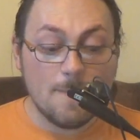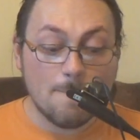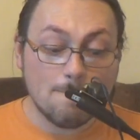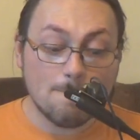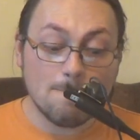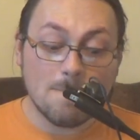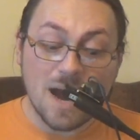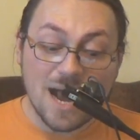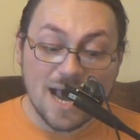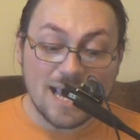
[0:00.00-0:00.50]

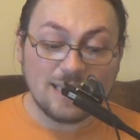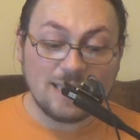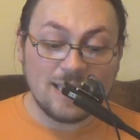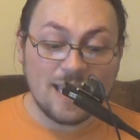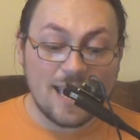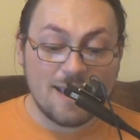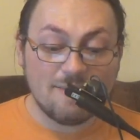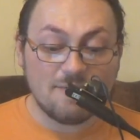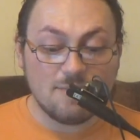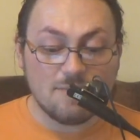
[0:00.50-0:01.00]
might
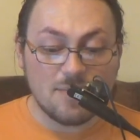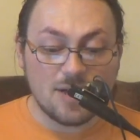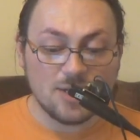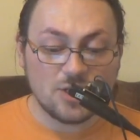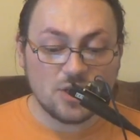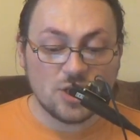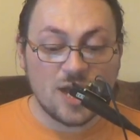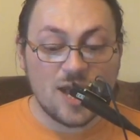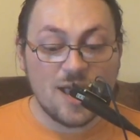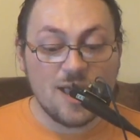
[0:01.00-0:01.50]
have a
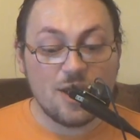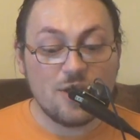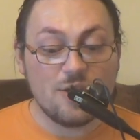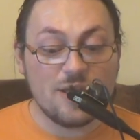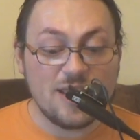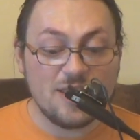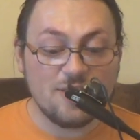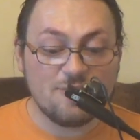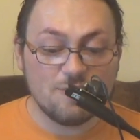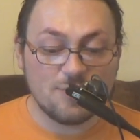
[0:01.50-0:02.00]
much higher
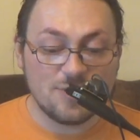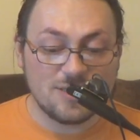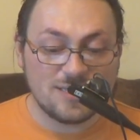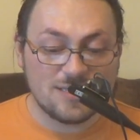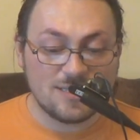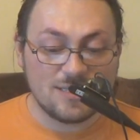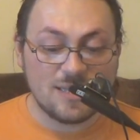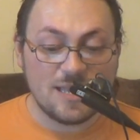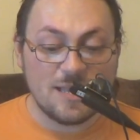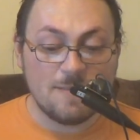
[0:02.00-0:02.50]

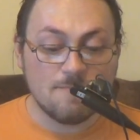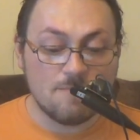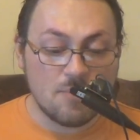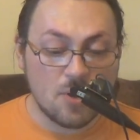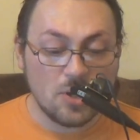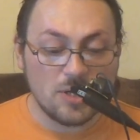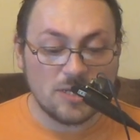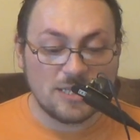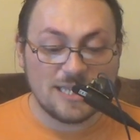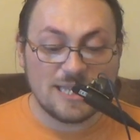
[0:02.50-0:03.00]
interest in
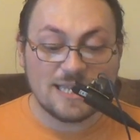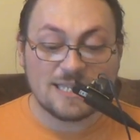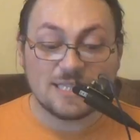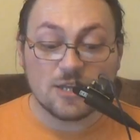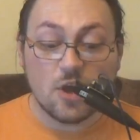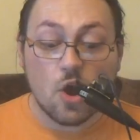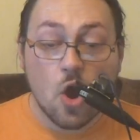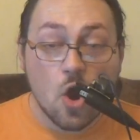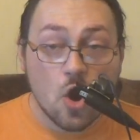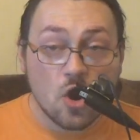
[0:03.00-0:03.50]

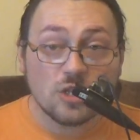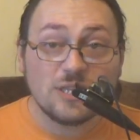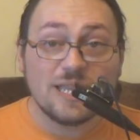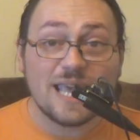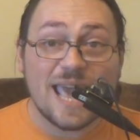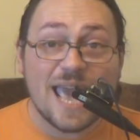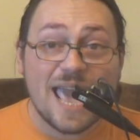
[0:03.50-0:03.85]
politics on